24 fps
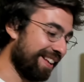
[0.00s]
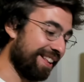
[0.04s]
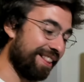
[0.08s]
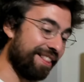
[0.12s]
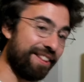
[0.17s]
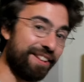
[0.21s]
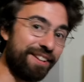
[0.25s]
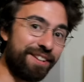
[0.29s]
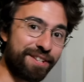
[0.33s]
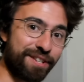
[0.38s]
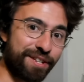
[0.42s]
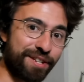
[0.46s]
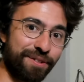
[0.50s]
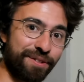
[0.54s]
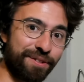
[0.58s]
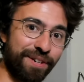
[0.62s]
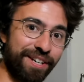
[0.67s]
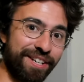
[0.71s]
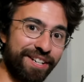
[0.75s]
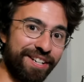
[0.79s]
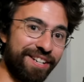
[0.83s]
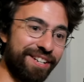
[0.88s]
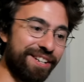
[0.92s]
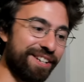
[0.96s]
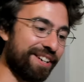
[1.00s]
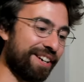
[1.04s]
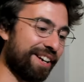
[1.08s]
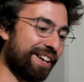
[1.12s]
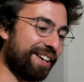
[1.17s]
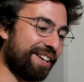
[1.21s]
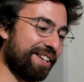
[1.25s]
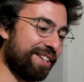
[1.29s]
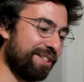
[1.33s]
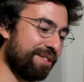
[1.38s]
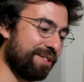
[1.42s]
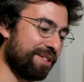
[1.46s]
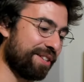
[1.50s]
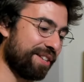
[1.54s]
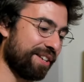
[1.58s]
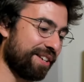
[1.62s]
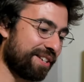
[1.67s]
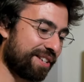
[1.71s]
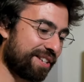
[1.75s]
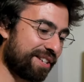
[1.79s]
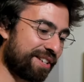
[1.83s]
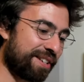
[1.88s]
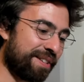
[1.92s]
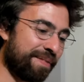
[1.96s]
This right here. I could use
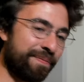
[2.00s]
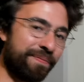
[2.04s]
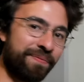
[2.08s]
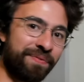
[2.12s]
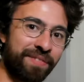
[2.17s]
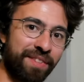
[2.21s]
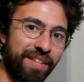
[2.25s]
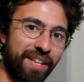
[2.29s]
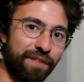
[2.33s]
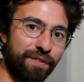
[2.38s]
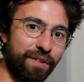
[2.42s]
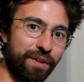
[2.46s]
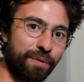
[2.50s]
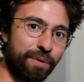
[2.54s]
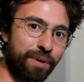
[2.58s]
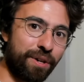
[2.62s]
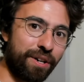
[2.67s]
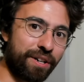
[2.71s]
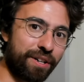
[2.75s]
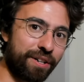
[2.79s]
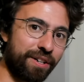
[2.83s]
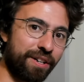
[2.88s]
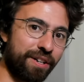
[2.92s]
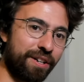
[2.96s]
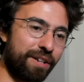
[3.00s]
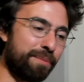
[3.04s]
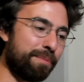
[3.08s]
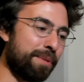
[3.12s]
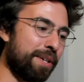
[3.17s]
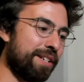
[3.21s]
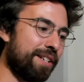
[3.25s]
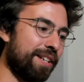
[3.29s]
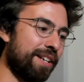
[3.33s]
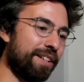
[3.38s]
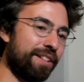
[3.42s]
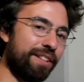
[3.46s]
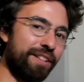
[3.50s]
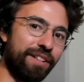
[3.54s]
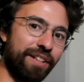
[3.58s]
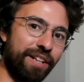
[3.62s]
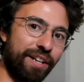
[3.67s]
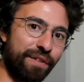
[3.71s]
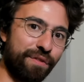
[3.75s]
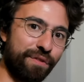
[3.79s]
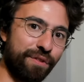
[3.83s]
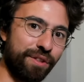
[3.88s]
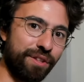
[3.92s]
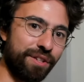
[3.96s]
this. If I walk around in my daily
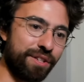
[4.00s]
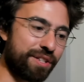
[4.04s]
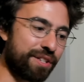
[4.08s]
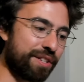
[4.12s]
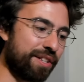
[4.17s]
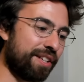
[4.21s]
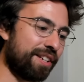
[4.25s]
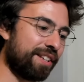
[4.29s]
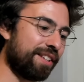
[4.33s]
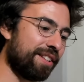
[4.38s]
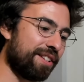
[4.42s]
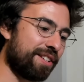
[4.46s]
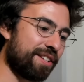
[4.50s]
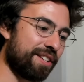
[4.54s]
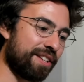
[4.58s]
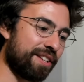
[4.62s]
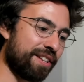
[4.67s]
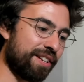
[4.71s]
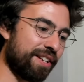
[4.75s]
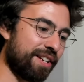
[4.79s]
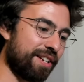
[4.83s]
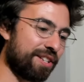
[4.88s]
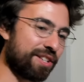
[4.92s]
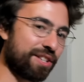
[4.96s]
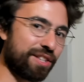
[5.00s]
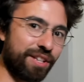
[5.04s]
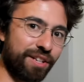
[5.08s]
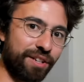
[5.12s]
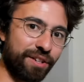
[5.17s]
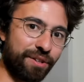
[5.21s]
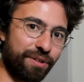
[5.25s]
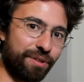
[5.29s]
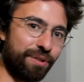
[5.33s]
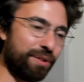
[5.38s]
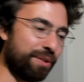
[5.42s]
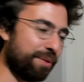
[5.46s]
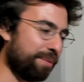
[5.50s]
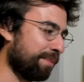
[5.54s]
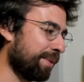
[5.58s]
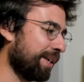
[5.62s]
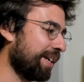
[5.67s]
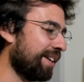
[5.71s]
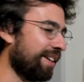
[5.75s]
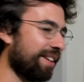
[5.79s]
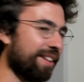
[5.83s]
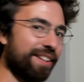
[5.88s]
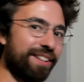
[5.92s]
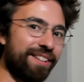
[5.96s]
life with this thing, this is a nice thing to hold in my
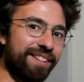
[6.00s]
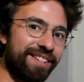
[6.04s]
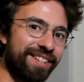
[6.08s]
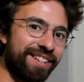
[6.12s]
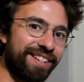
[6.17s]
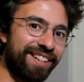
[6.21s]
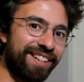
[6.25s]
hand.